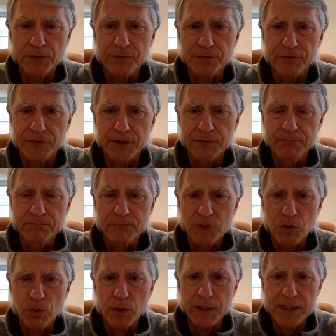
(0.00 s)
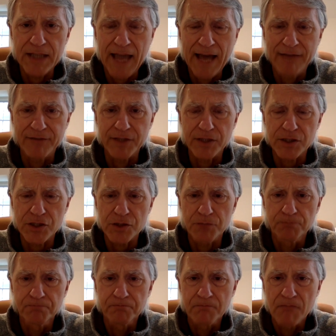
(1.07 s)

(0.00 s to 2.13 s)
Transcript: of quick caveats.